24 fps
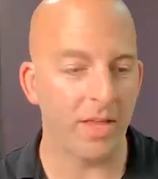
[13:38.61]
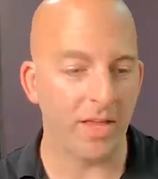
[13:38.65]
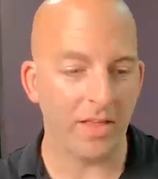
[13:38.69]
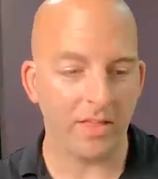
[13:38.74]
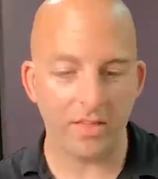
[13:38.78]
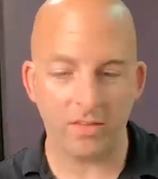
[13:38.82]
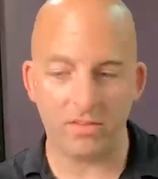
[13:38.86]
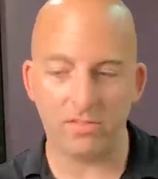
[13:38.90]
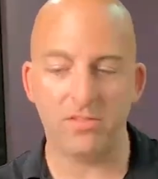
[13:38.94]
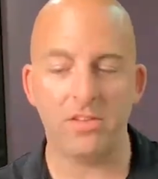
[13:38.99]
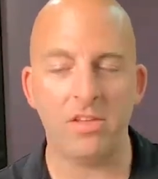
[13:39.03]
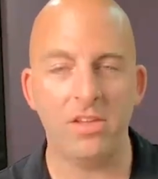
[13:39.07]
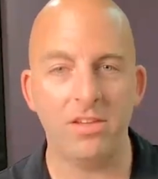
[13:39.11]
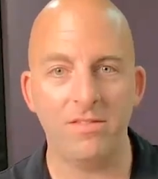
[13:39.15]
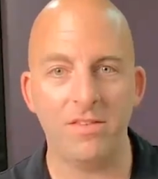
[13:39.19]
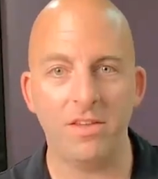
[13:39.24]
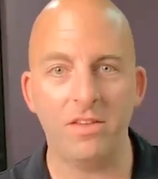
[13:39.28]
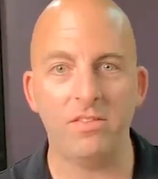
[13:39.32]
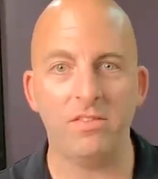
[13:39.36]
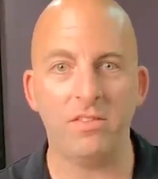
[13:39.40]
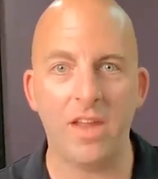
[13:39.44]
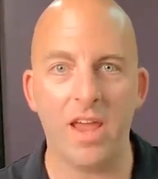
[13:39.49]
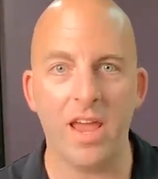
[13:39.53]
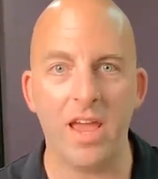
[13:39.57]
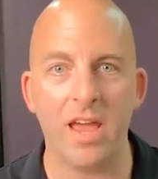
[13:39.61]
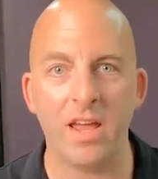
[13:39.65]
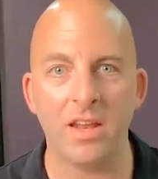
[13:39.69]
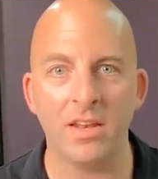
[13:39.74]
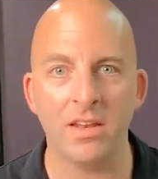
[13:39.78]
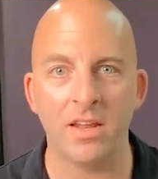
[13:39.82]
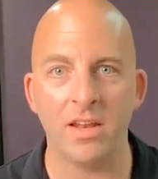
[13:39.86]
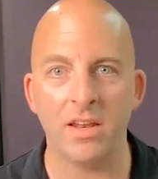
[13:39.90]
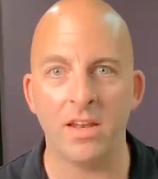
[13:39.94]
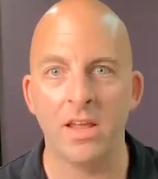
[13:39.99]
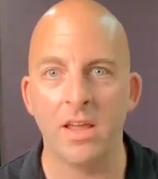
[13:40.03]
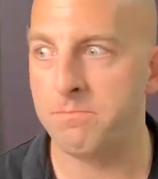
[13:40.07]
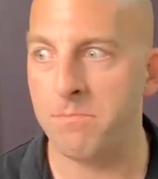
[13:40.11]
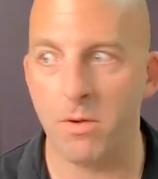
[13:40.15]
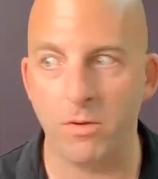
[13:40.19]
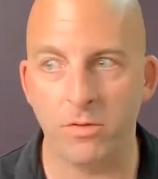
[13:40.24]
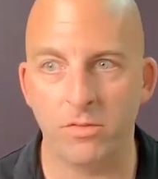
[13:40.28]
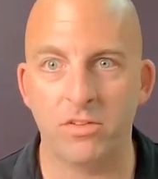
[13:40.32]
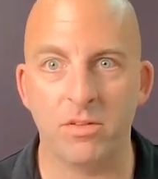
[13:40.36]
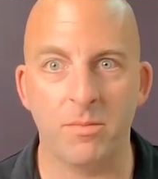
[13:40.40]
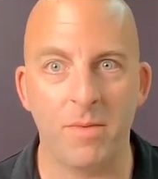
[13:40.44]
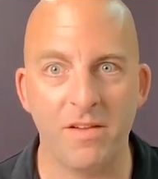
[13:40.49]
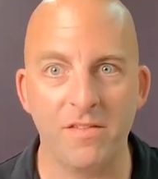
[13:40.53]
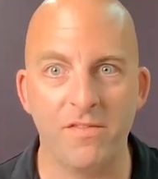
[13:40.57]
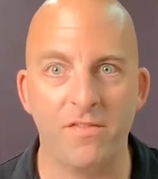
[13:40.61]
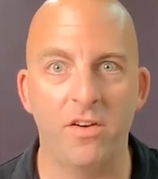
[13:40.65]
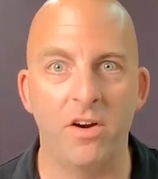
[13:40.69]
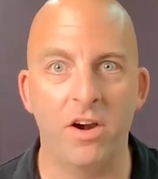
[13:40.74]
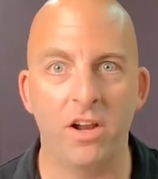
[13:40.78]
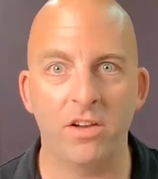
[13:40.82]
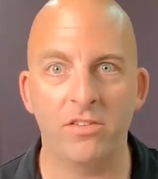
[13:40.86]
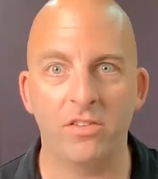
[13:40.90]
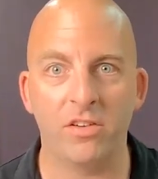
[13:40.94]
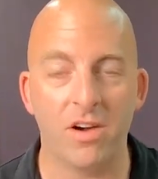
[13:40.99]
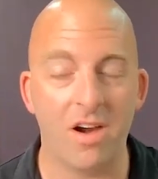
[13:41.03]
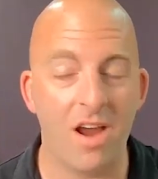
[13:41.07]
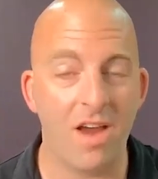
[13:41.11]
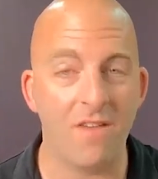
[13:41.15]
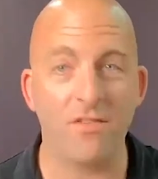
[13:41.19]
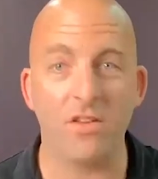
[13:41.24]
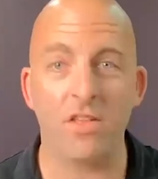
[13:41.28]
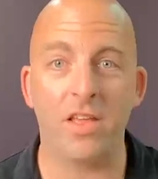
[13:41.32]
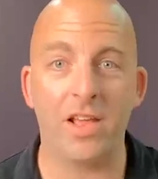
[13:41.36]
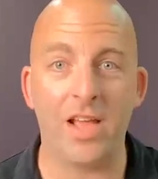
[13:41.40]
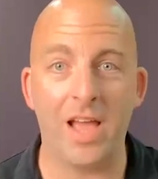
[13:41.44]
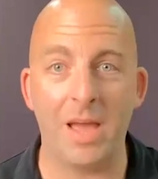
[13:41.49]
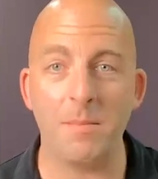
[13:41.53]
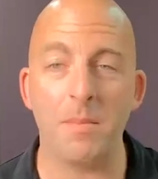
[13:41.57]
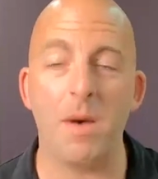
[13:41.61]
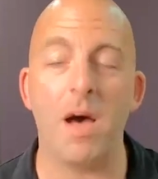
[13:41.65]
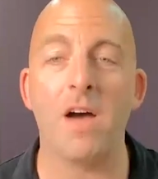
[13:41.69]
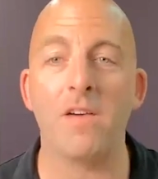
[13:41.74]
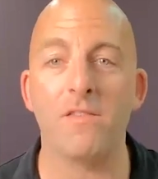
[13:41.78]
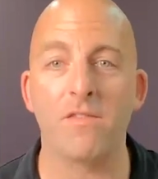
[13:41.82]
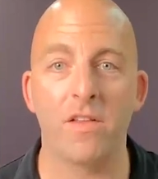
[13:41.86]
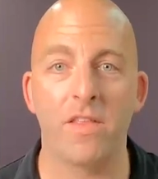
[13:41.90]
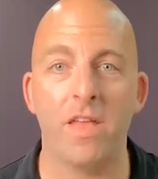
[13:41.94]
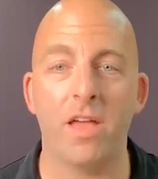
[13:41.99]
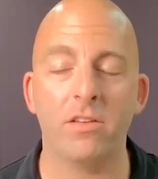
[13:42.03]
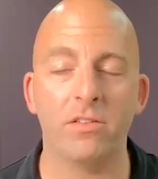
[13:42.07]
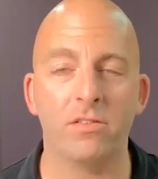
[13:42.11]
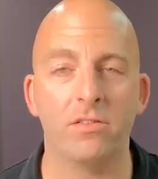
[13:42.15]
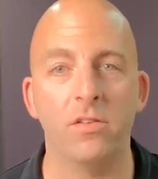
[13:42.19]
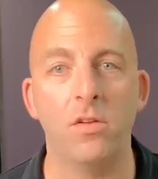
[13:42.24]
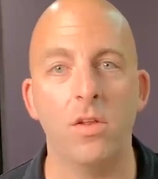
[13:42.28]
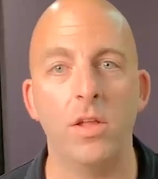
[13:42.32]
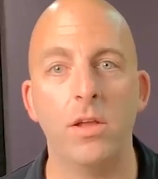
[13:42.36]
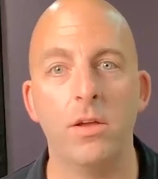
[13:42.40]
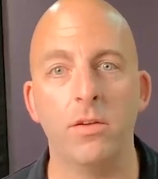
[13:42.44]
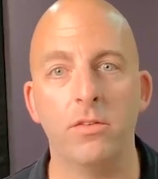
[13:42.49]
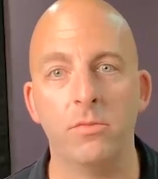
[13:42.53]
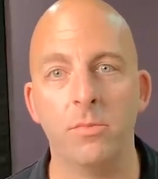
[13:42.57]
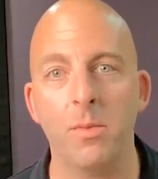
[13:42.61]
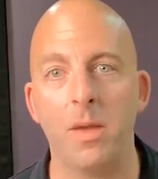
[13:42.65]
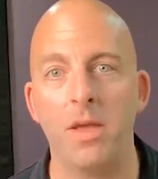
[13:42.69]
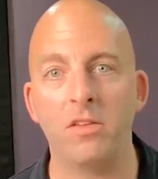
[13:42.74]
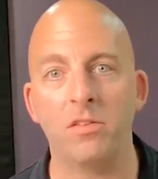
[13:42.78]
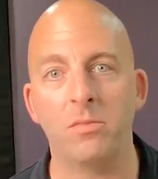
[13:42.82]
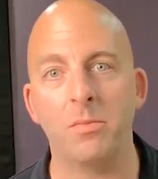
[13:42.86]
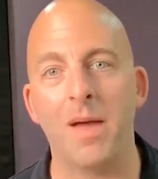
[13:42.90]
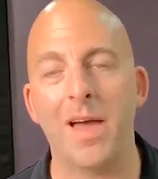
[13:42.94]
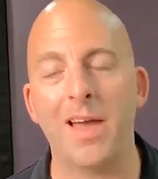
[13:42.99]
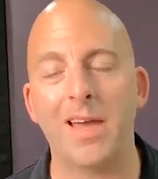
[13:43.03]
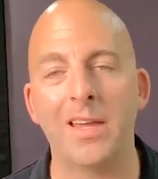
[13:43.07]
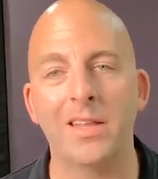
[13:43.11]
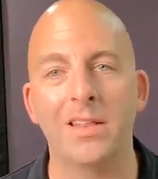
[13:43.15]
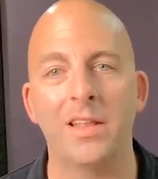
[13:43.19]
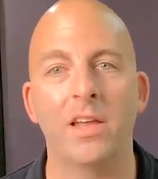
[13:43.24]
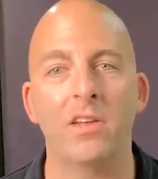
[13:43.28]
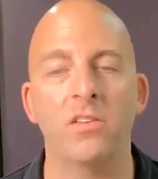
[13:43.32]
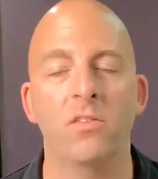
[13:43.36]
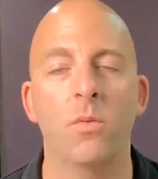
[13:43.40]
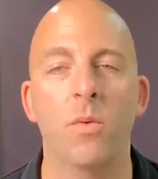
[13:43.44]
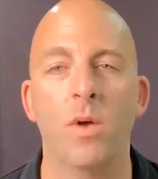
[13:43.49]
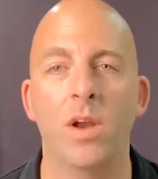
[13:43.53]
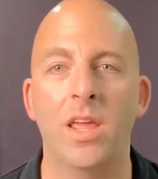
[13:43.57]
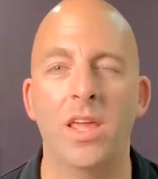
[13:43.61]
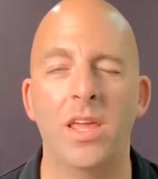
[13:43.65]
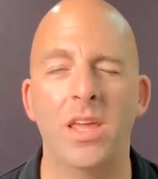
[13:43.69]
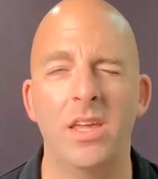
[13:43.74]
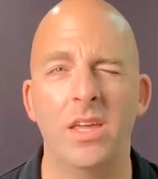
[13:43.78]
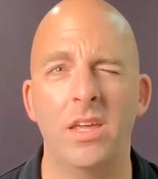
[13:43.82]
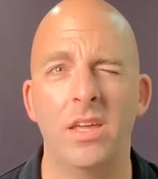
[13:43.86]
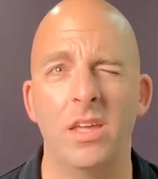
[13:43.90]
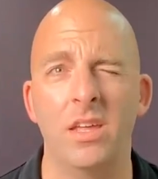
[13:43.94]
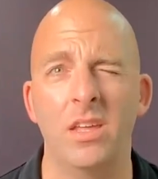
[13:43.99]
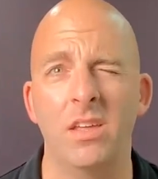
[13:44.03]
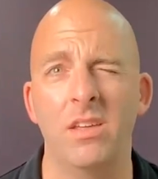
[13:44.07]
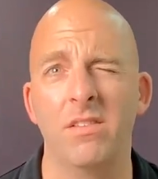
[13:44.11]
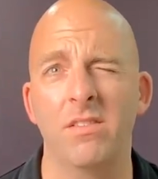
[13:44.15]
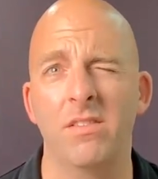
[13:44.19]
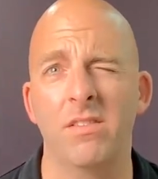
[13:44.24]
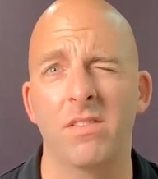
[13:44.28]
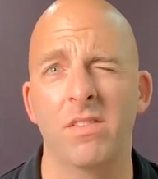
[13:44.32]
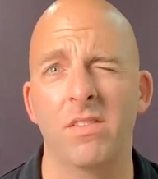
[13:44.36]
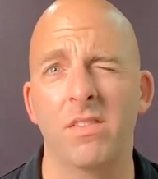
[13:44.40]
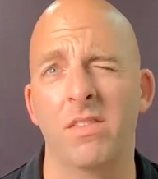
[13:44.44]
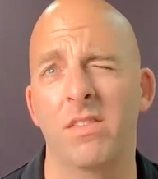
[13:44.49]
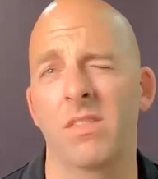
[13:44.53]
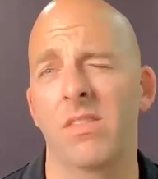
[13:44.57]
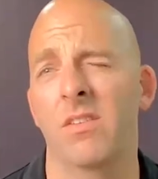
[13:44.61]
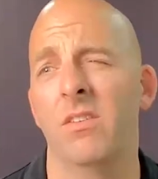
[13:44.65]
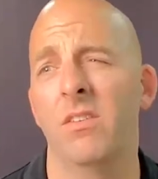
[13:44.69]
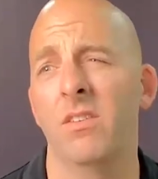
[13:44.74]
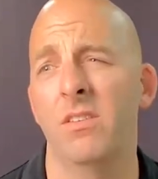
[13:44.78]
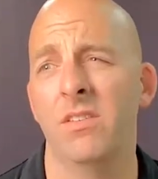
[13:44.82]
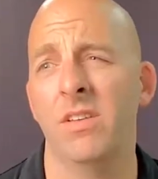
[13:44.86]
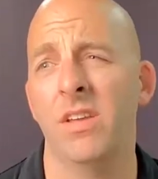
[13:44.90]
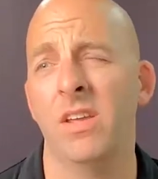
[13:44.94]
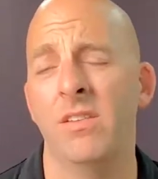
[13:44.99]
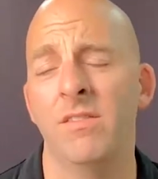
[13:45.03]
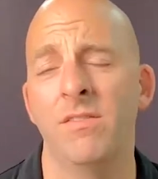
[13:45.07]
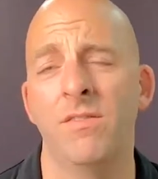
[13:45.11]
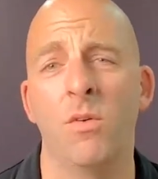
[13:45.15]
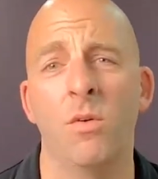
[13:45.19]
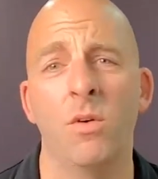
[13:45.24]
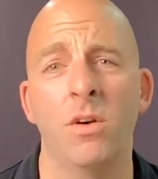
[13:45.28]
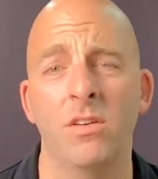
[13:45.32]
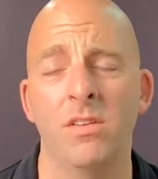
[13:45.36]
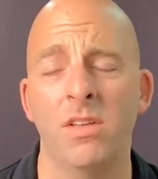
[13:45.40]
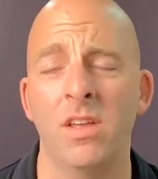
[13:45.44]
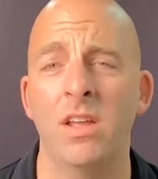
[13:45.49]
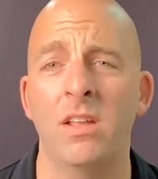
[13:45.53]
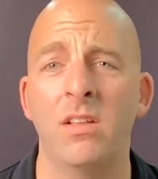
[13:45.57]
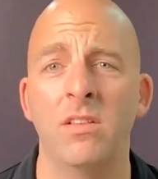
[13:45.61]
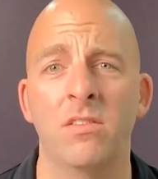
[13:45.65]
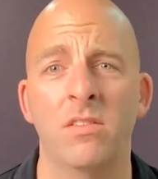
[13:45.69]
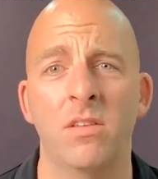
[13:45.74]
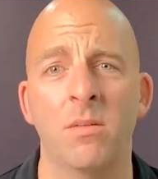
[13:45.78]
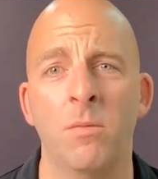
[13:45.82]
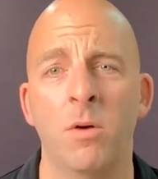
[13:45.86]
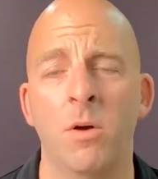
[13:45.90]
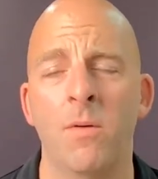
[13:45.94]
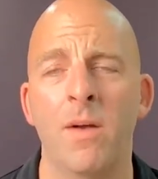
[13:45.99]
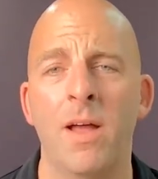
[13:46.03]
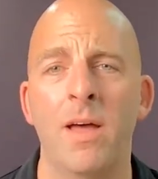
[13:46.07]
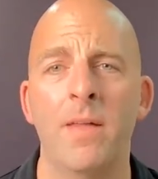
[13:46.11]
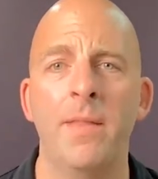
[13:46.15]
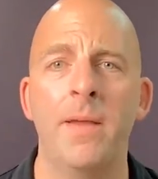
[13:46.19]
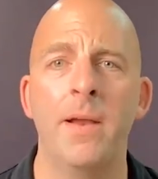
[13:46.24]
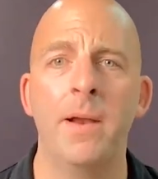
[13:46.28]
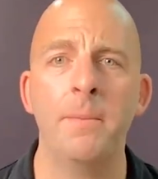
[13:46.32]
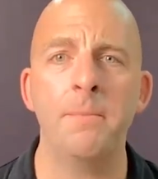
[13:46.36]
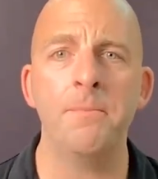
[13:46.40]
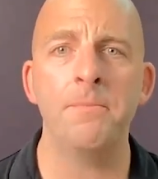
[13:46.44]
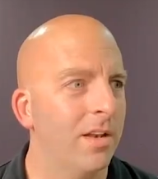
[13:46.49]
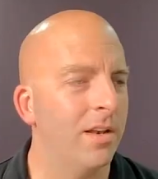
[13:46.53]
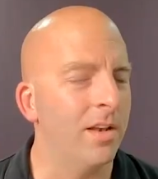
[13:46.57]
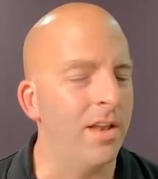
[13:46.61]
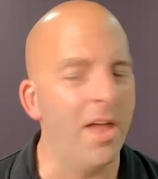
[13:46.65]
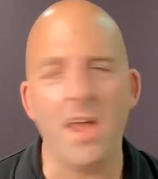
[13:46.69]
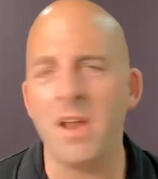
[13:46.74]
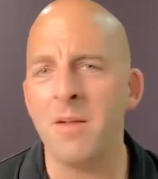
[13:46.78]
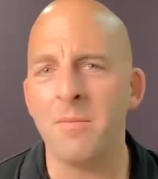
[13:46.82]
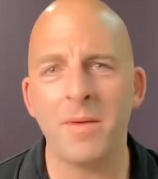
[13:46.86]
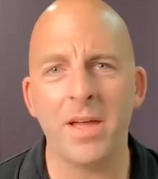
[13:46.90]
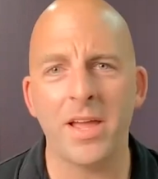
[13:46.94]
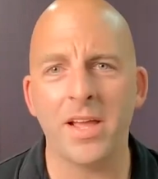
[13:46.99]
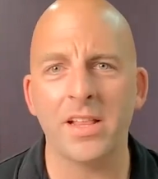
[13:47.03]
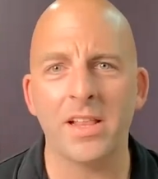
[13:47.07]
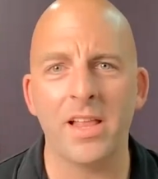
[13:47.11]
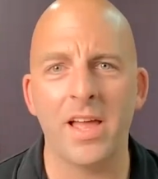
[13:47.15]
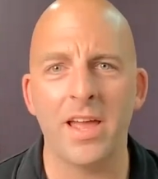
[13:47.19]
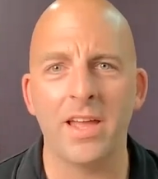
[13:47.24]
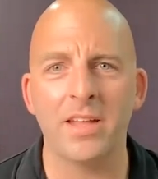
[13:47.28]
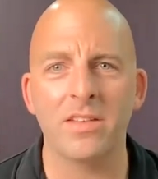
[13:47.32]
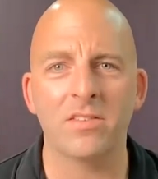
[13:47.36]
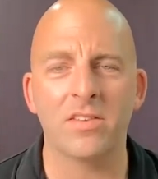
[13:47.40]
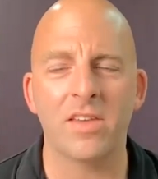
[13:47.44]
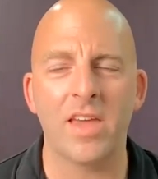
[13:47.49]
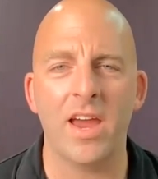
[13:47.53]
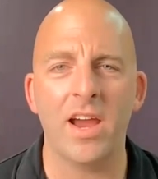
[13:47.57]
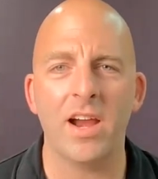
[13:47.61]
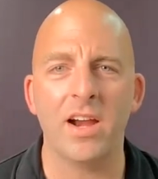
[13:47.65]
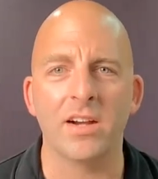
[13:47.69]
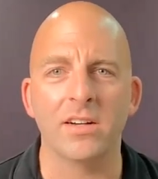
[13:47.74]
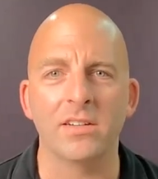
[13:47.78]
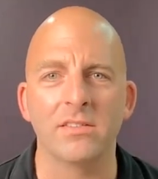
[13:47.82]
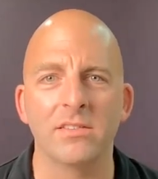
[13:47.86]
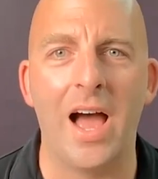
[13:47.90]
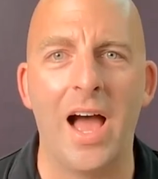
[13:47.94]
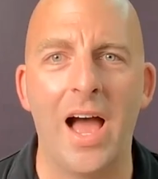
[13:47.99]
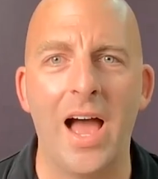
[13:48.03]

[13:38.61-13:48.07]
like this TV stand and most of my furniture, everything I bought for that studio space back in like 2013, 14, somewhere around there. None of my clients cared.